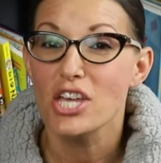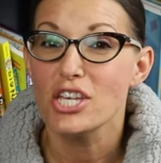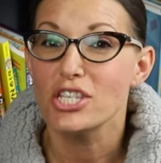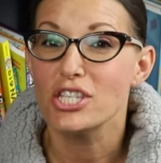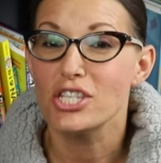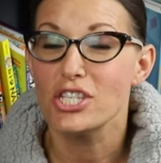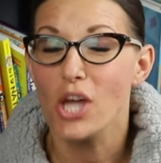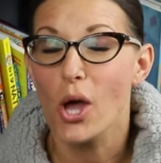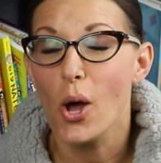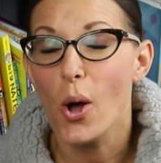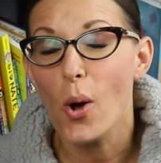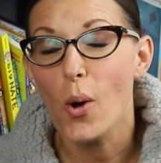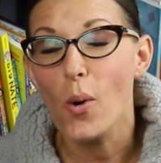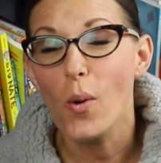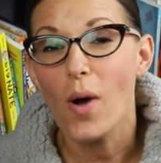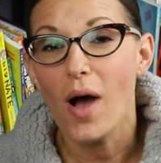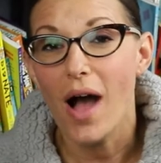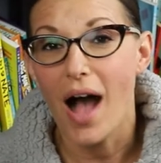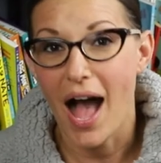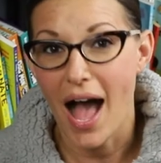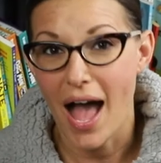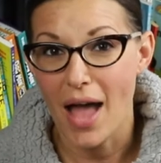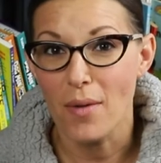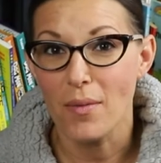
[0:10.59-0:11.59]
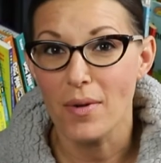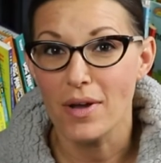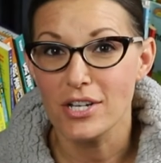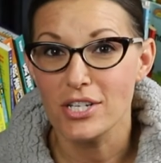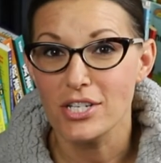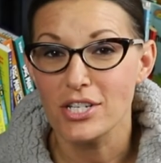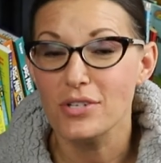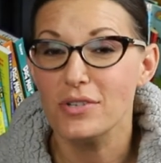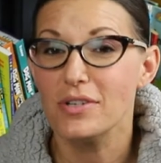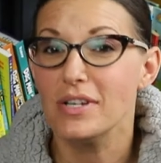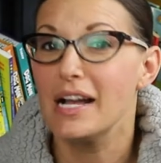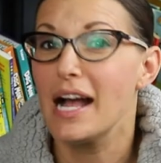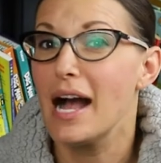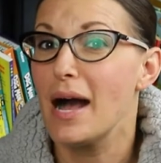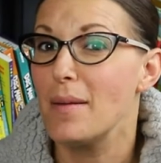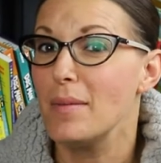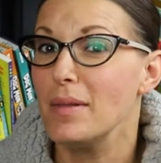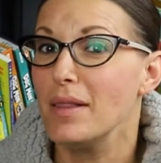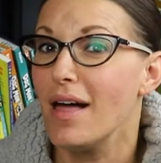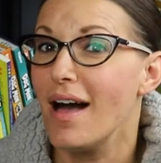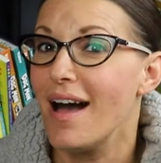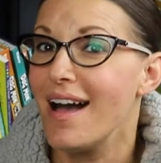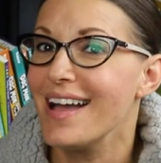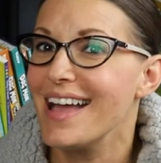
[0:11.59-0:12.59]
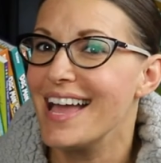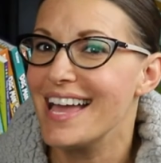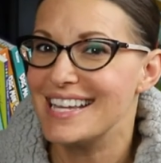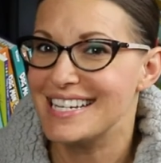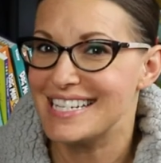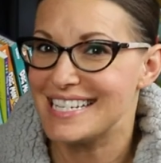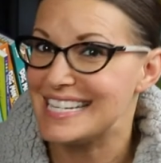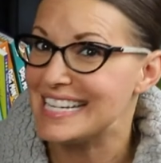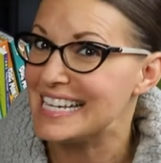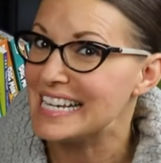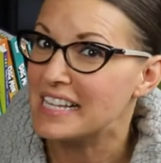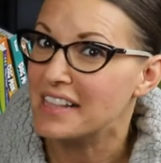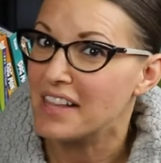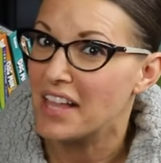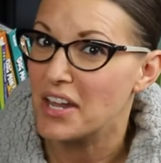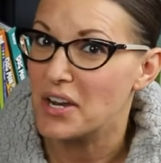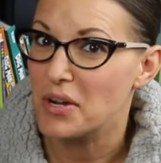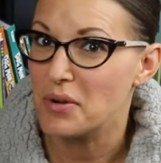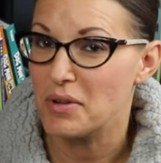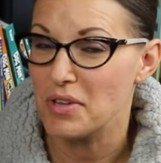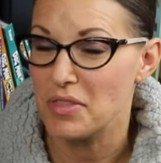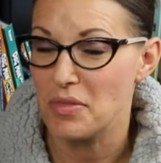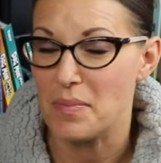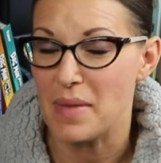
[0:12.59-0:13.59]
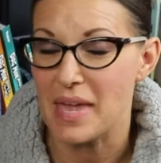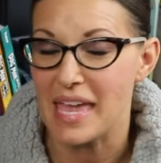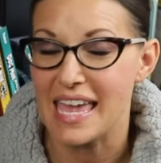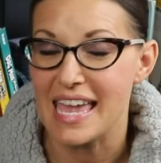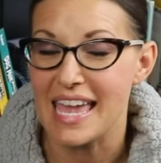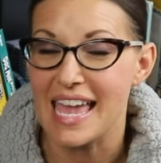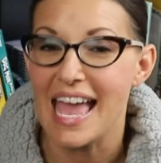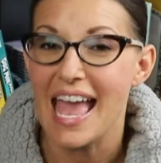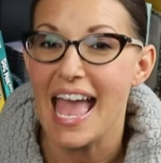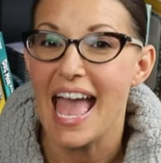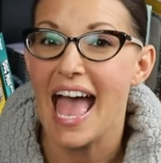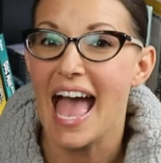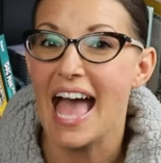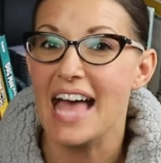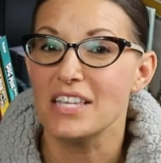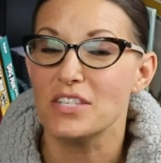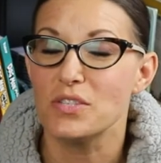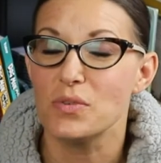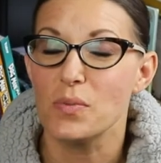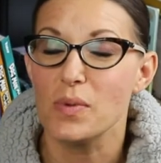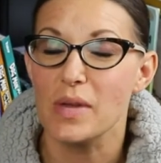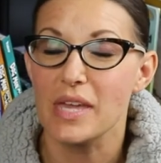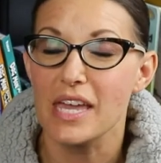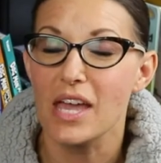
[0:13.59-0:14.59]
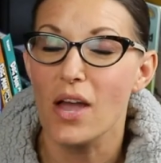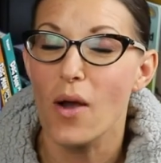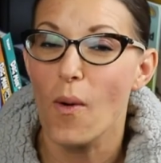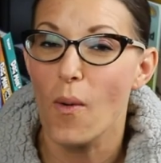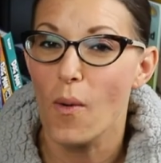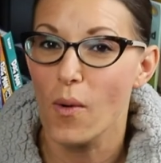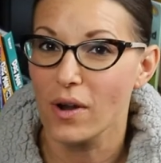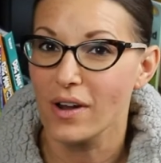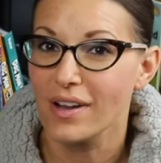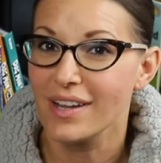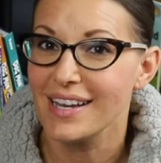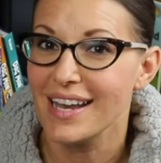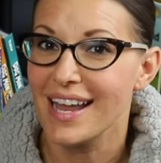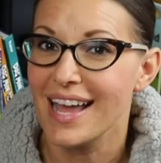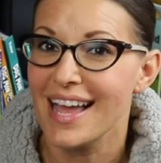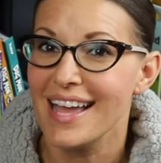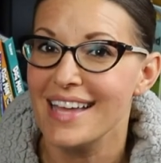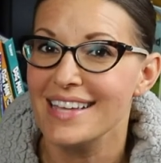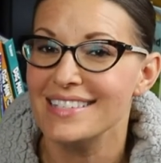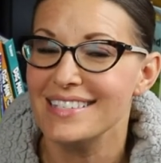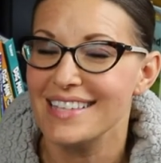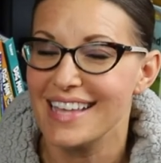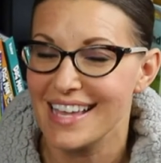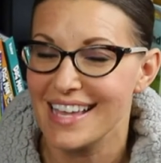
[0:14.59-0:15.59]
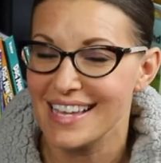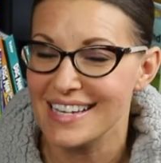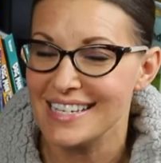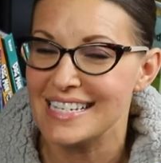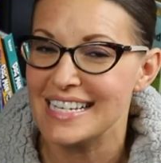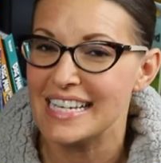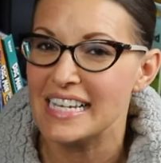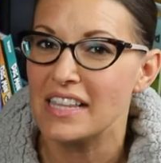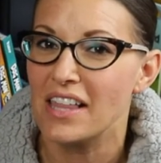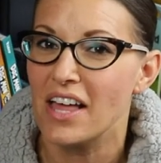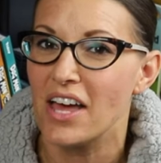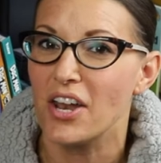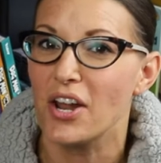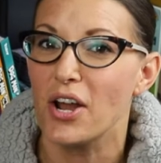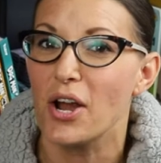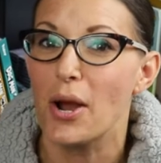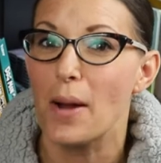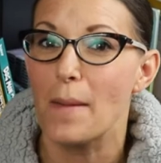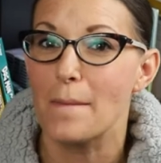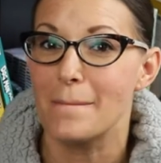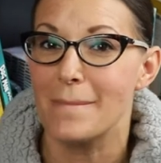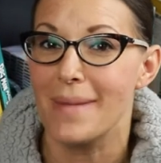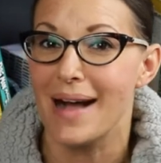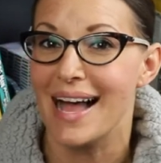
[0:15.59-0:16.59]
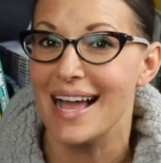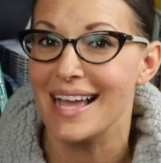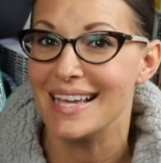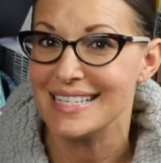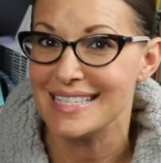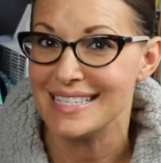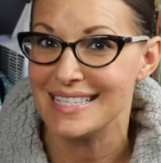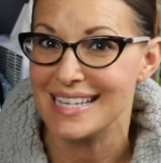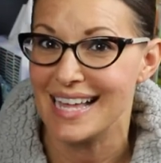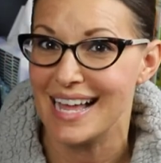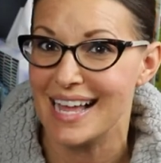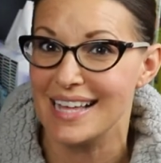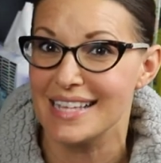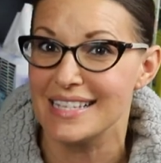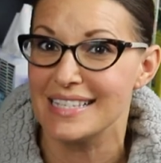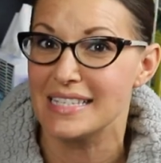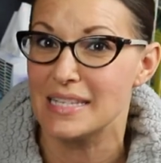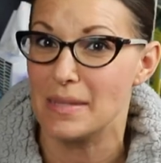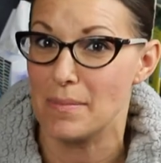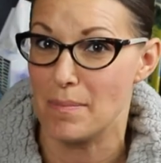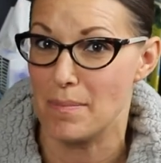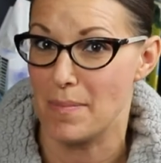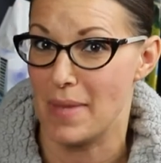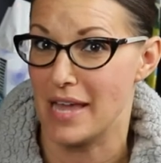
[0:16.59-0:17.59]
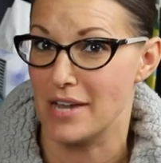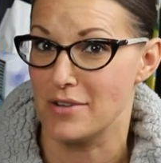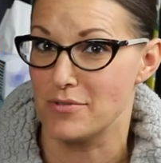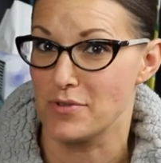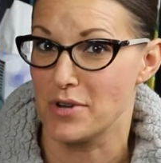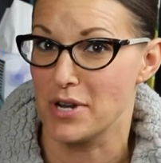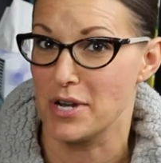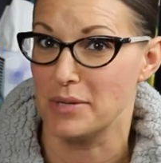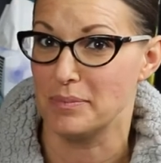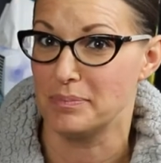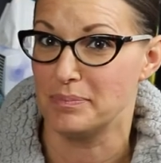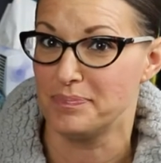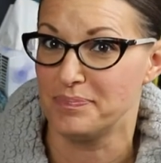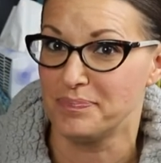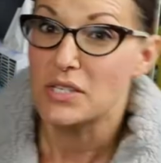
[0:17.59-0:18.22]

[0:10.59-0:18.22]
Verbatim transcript: So I want you to come along and declutter with me as we organize and declutter my son's bedroom.